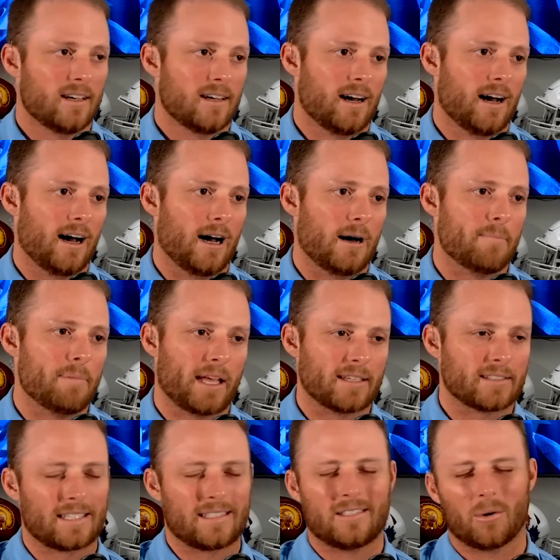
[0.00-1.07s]
Uh,
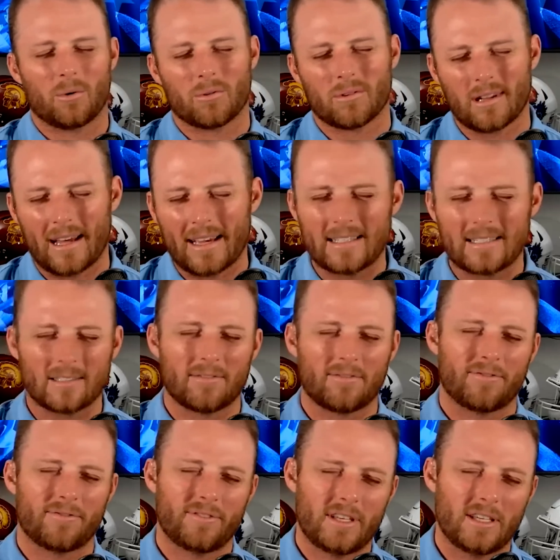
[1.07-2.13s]
because I don't like to
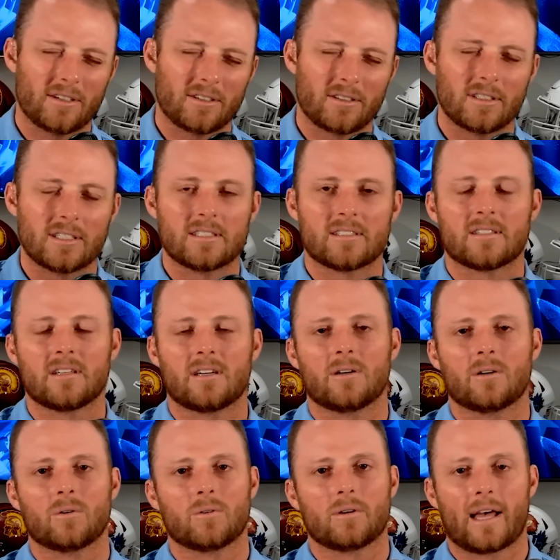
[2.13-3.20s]
feel as
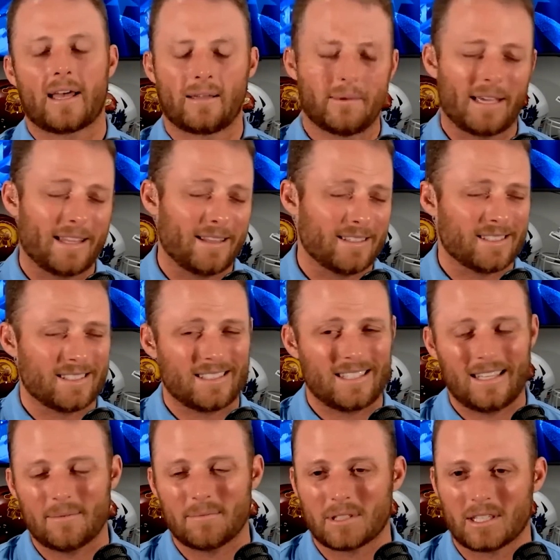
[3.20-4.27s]
though, hey, man, this
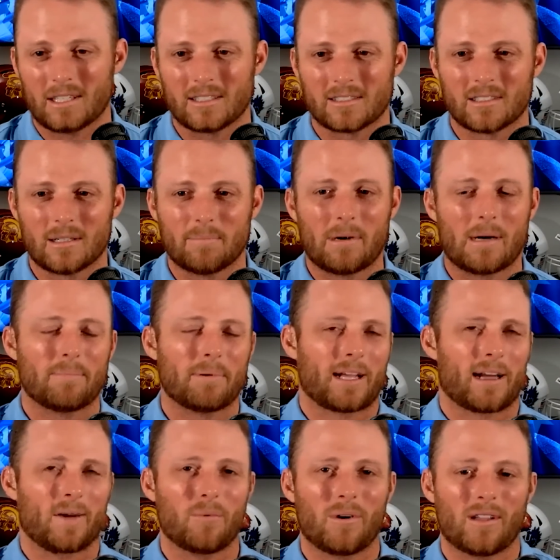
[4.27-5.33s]
team's going to slip up. Like
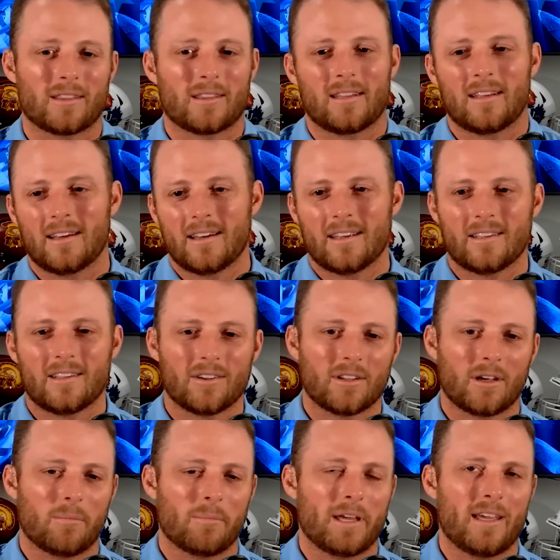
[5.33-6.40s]
I want, y'all
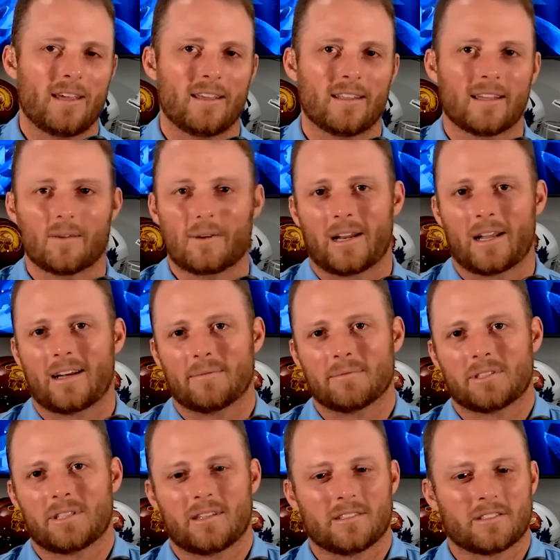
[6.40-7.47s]
know me, like when it
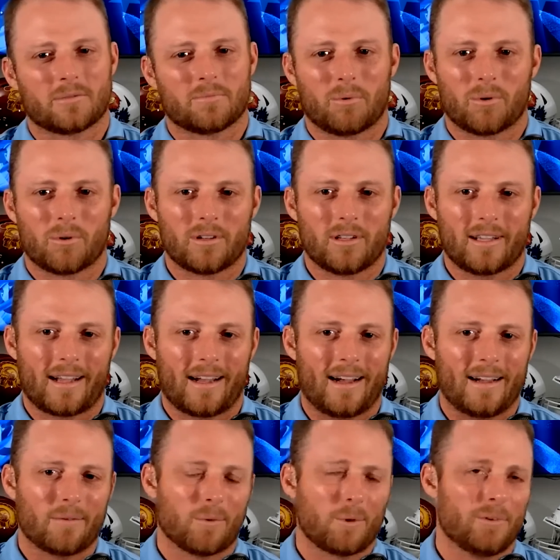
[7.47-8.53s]
comes to this sport, like
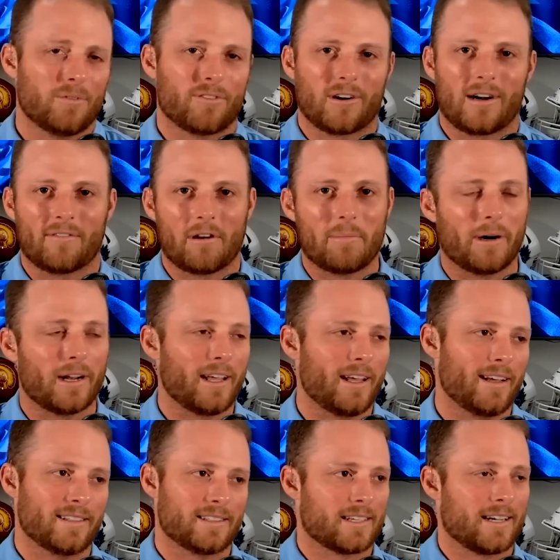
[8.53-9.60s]
I root for
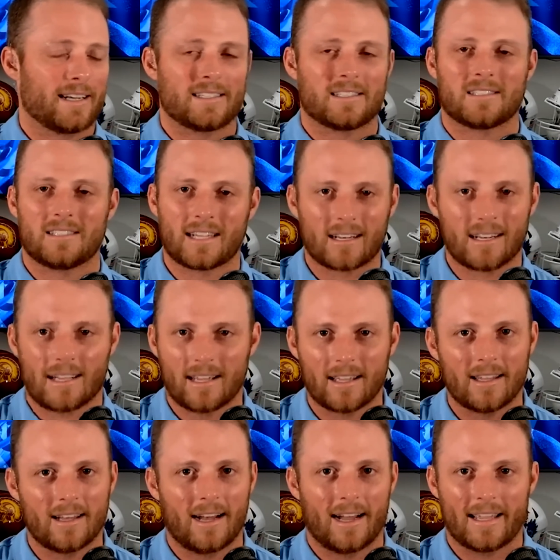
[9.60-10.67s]
everybody. It's kind of
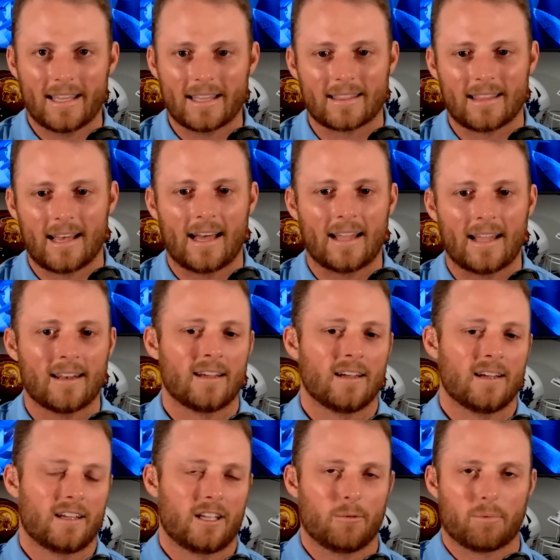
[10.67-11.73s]
sickening. I get that.
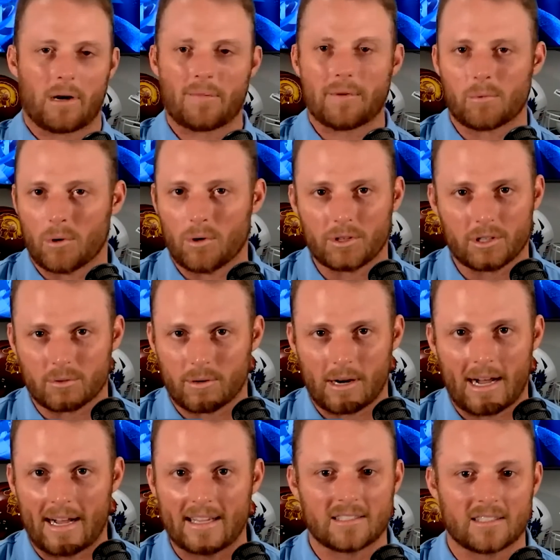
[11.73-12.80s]
You probably roll your
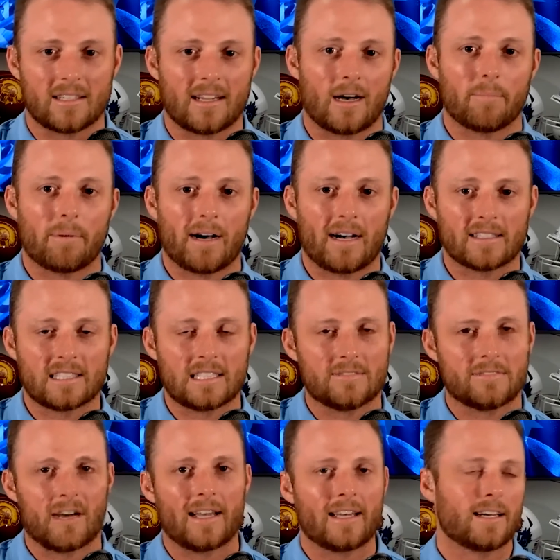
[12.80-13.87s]
eyes at how
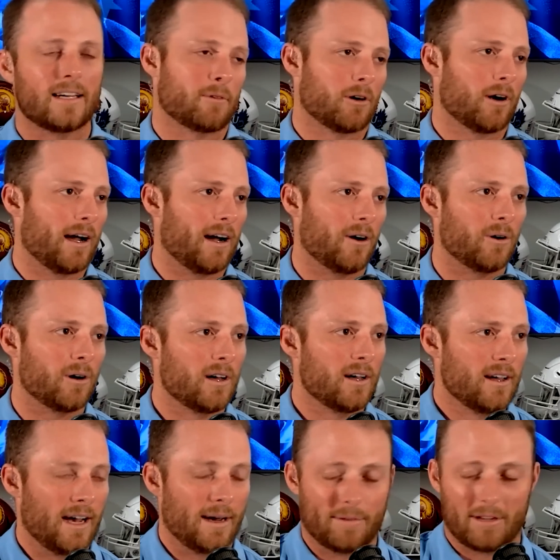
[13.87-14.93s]
positive I am or how
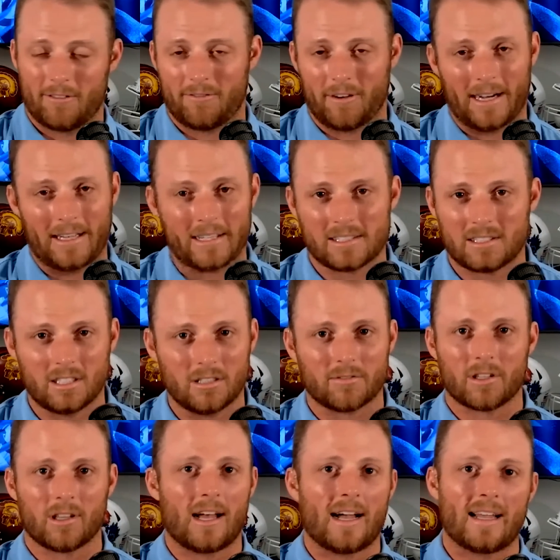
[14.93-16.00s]
I'm going to find the
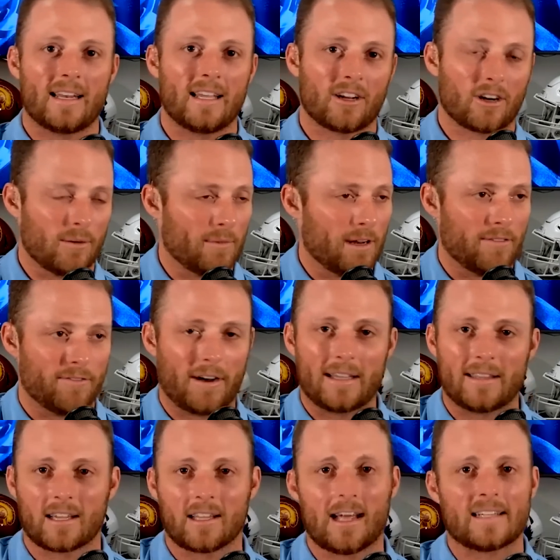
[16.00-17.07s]
silver lining or I'm going to
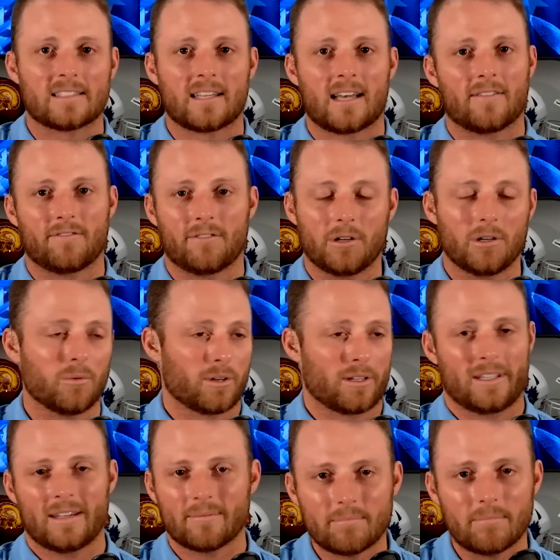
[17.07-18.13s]
find the glass half full.
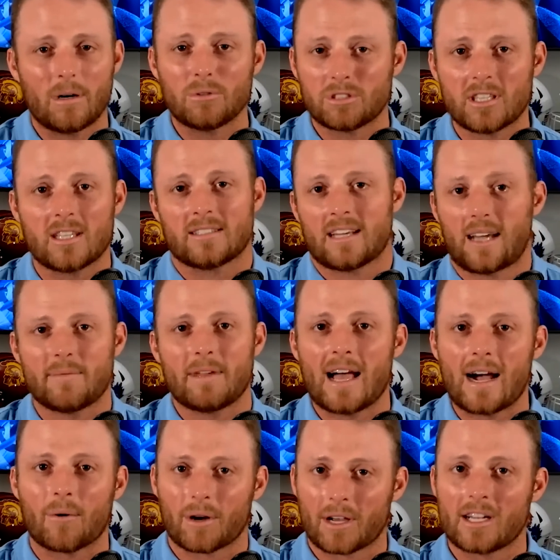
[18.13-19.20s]
We're, most of the time,
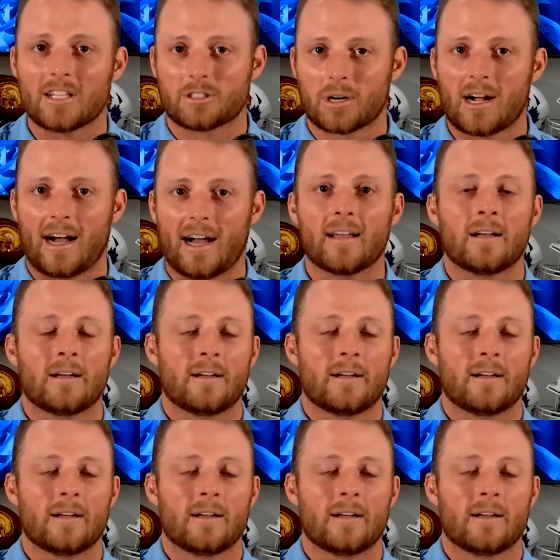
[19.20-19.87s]
yeah, we're going to try.